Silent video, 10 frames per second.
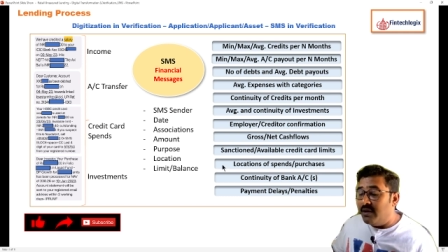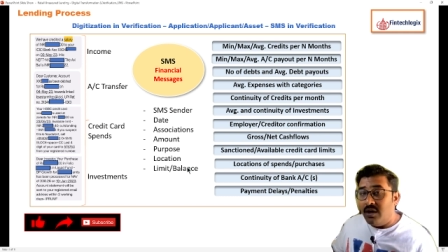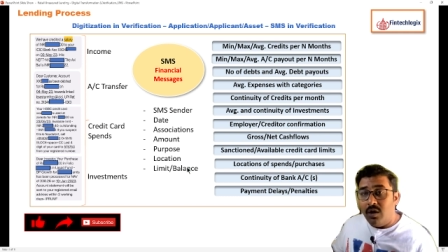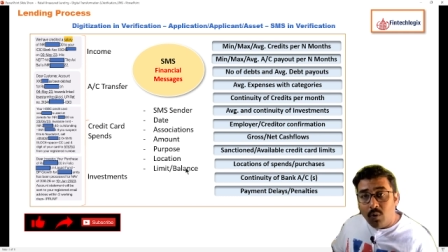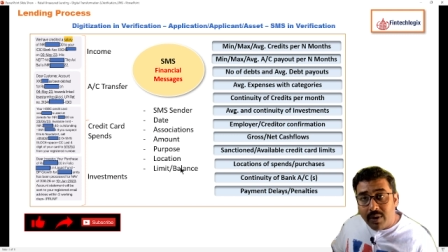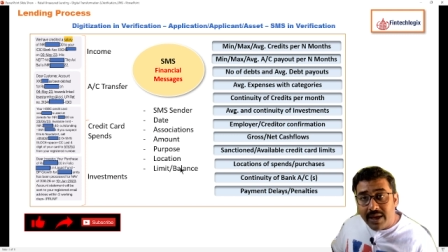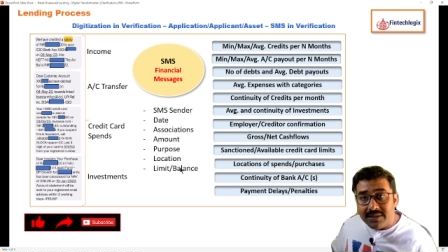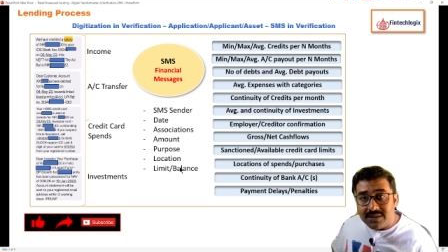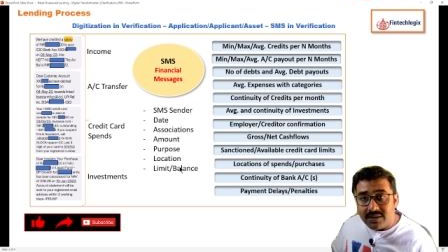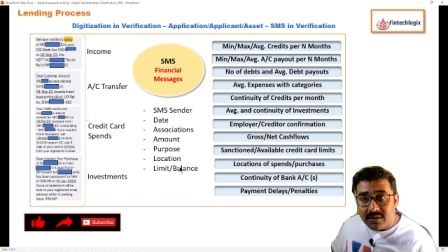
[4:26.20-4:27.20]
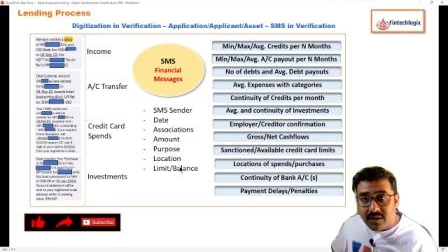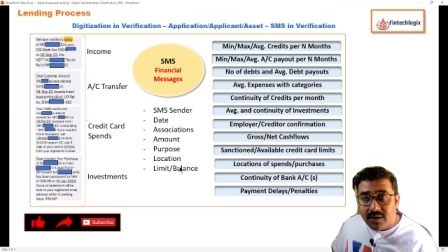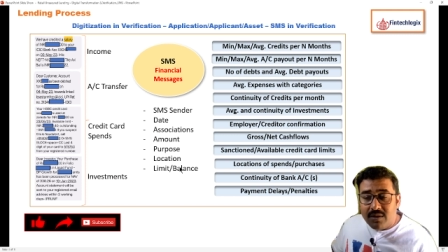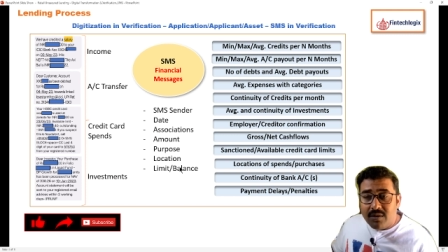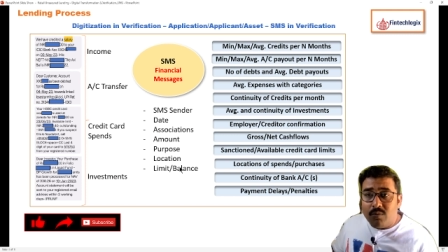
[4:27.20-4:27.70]
Location,
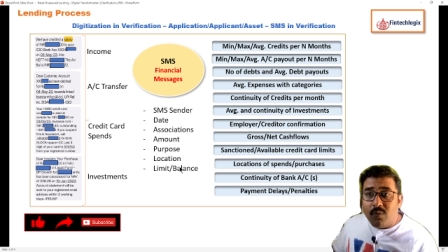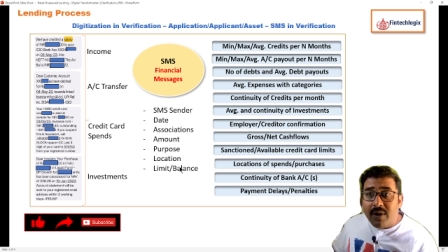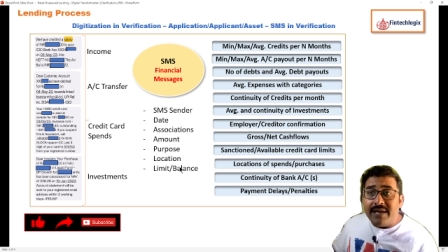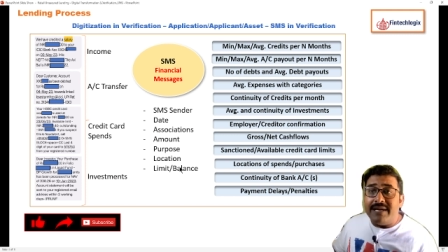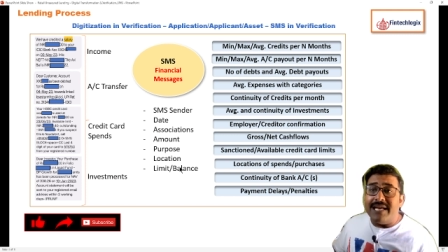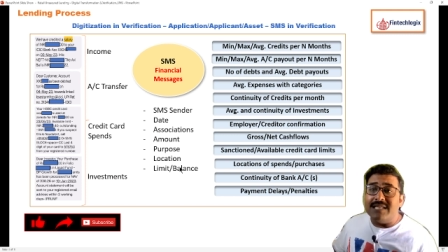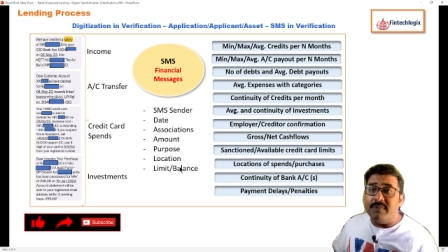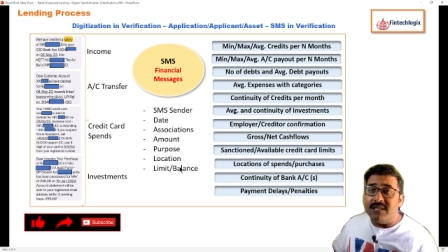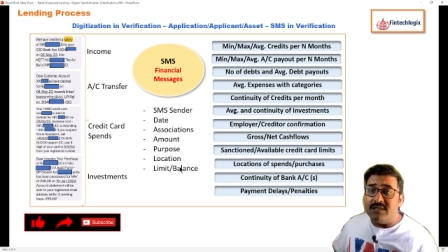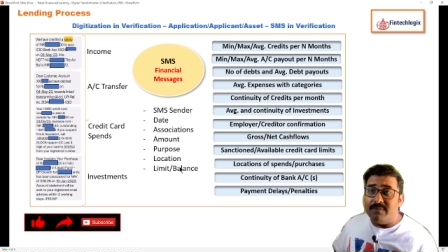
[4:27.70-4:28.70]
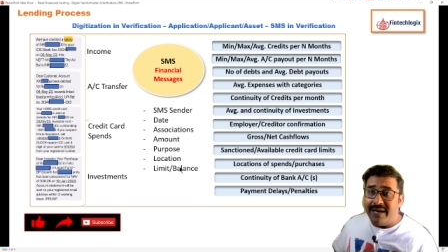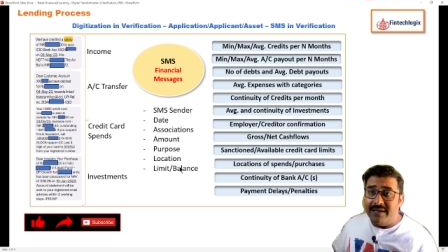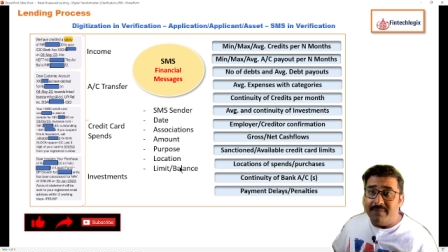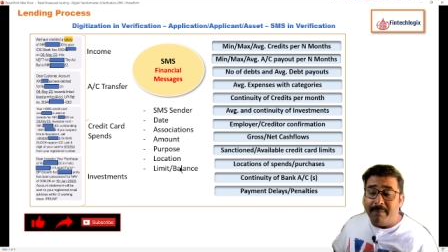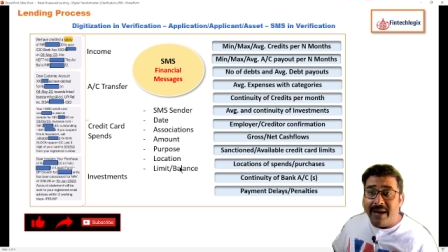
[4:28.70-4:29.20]
where it has been spent,
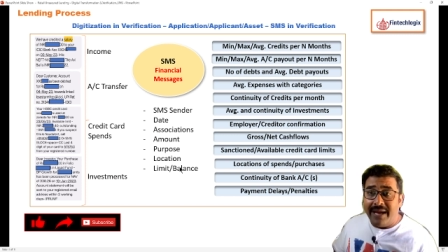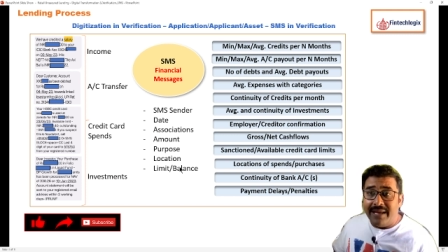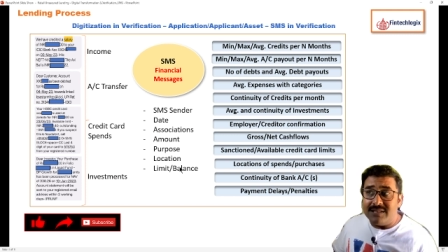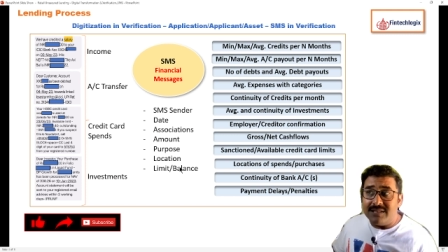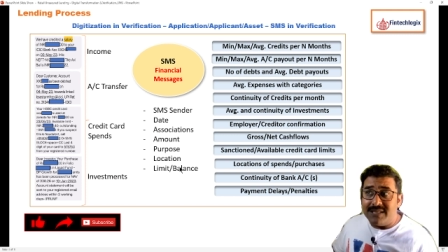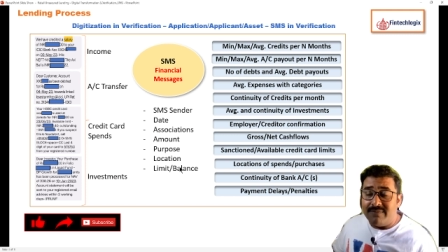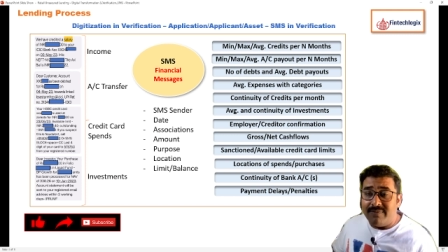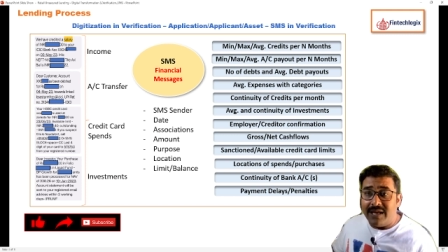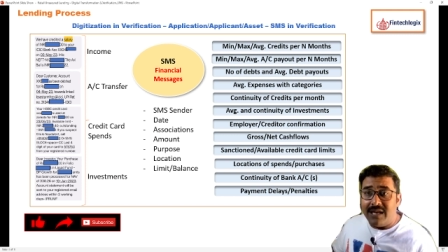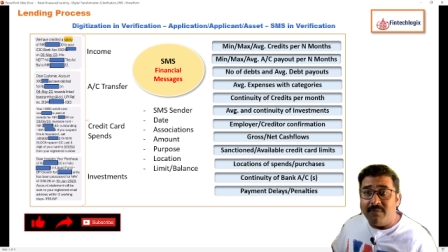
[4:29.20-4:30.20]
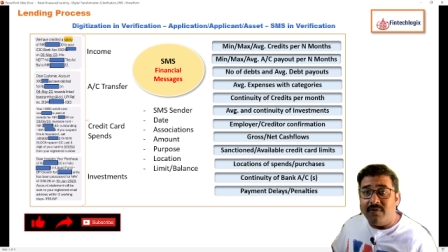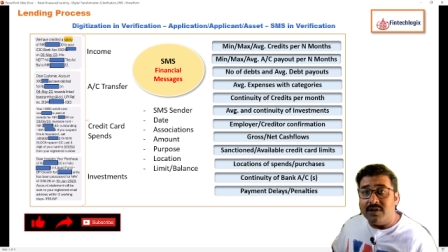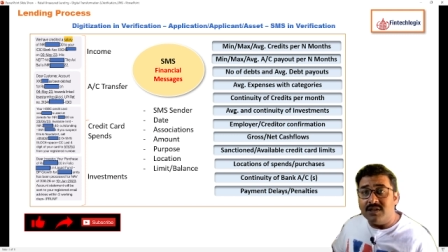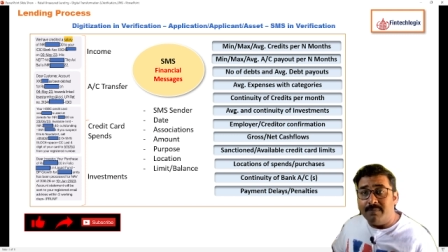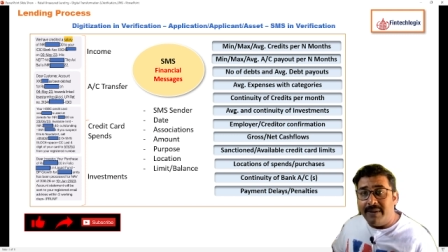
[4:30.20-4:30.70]
by specifically for
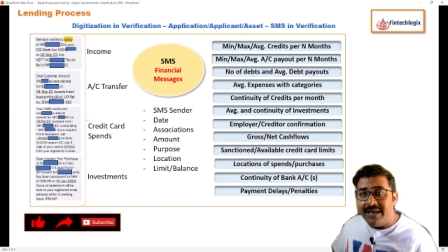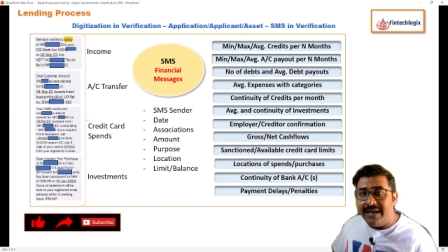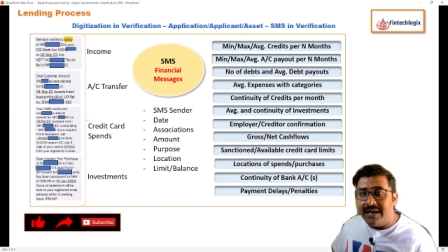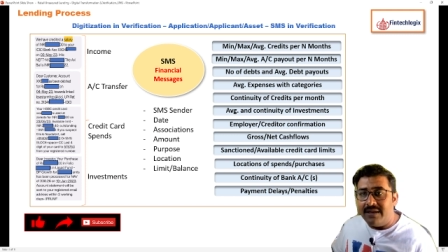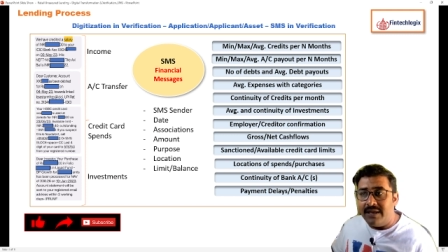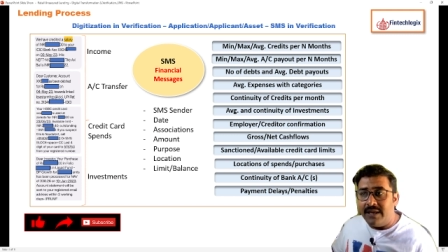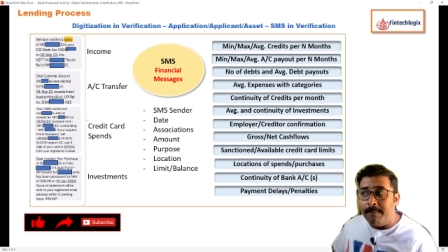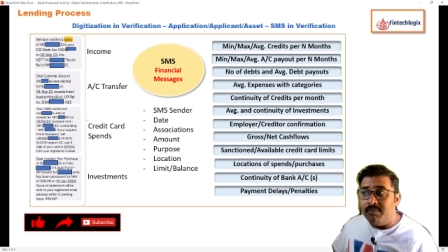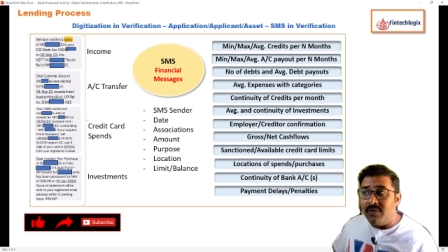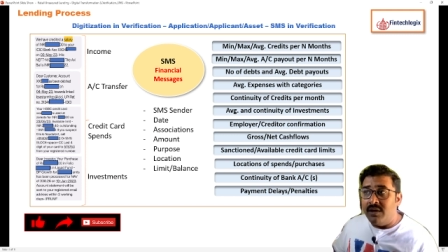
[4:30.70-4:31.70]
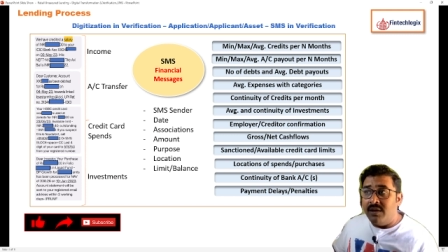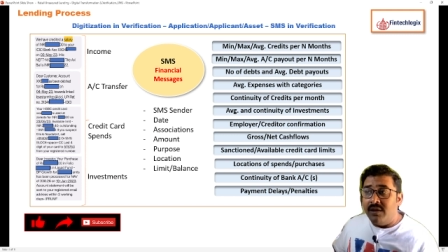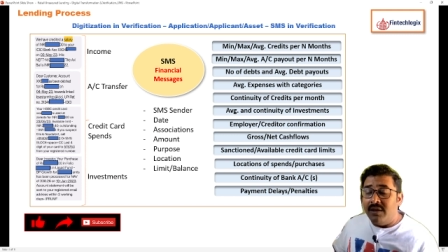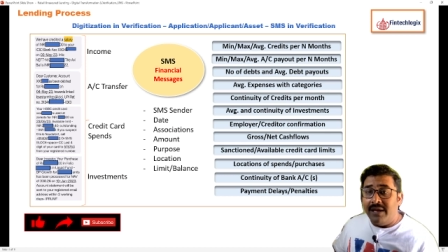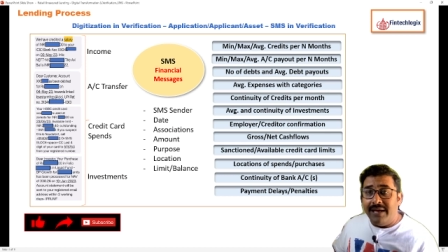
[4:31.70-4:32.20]
spend category.
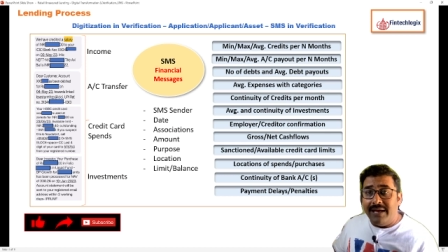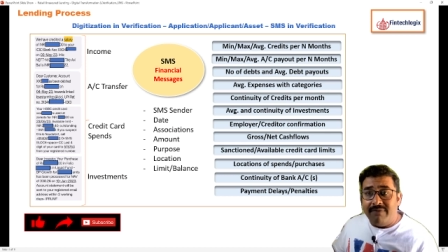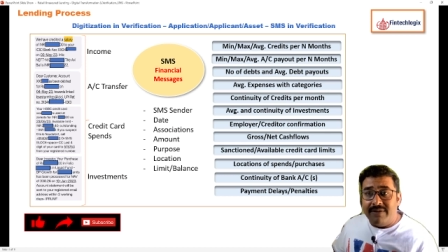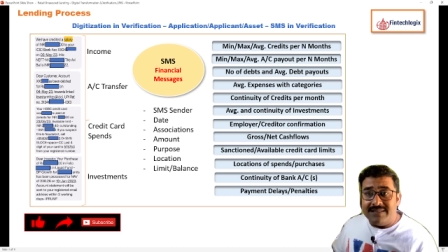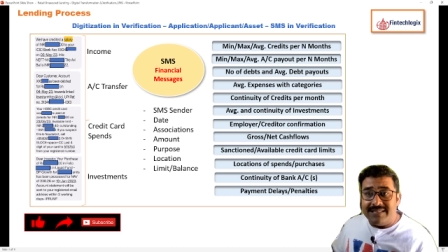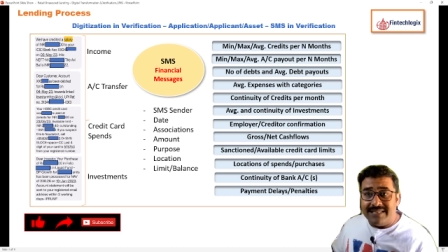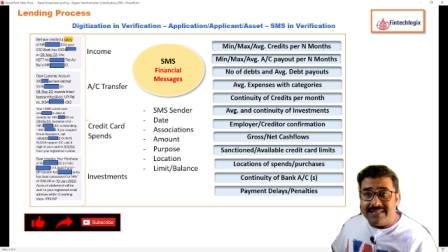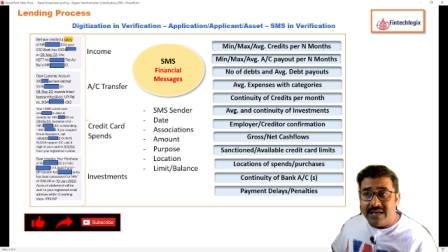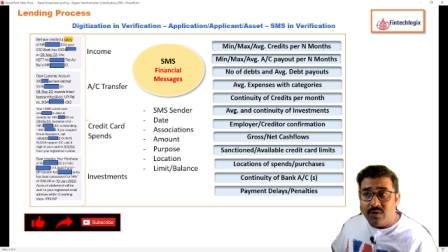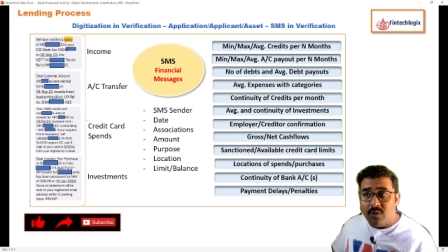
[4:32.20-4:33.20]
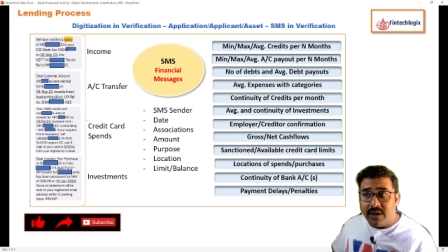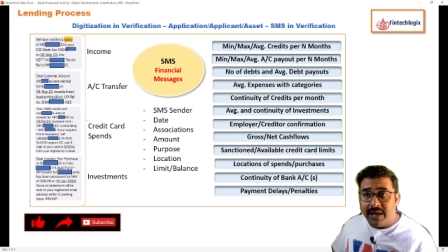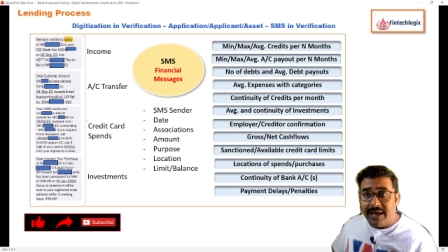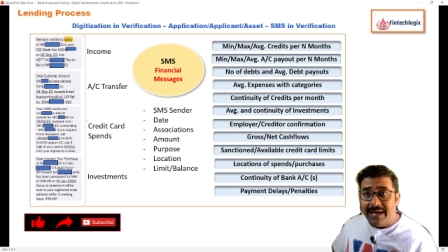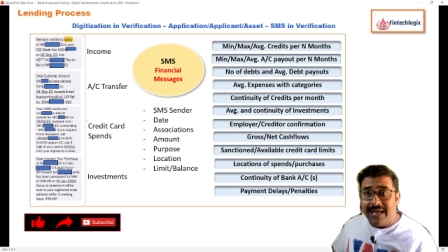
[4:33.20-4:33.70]
If it says that, okay,
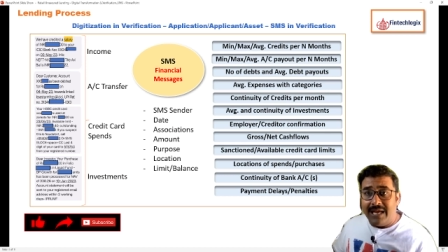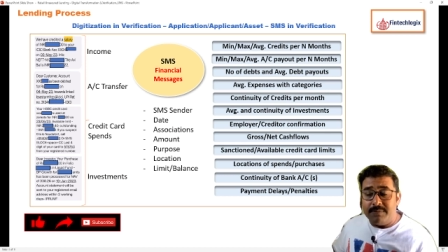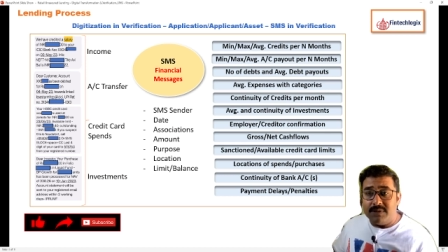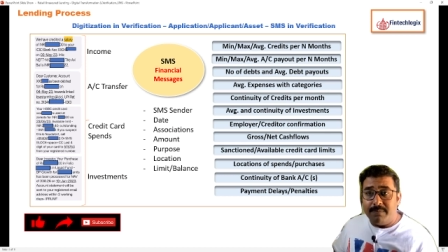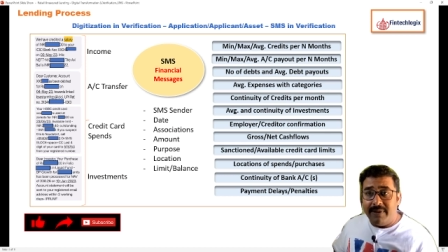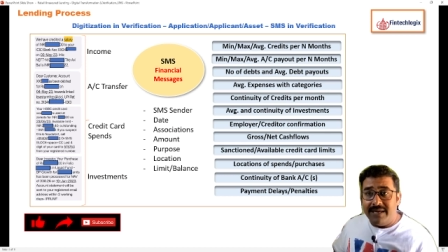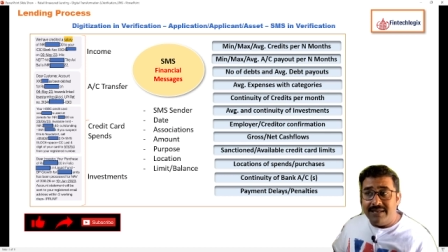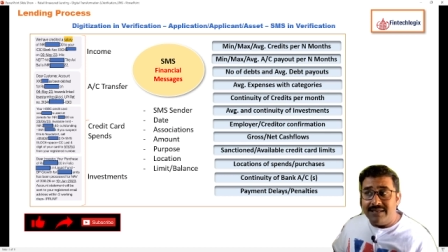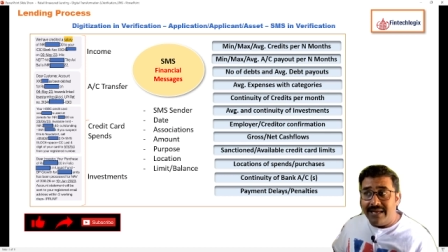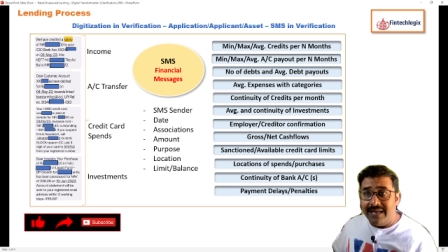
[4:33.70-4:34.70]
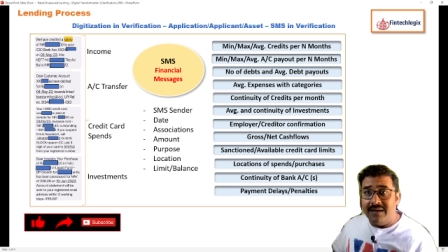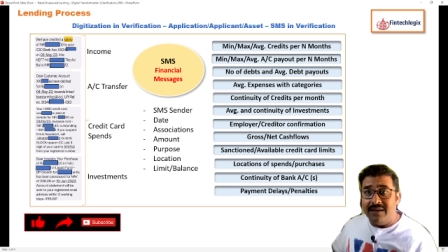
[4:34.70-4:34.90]
I have spent in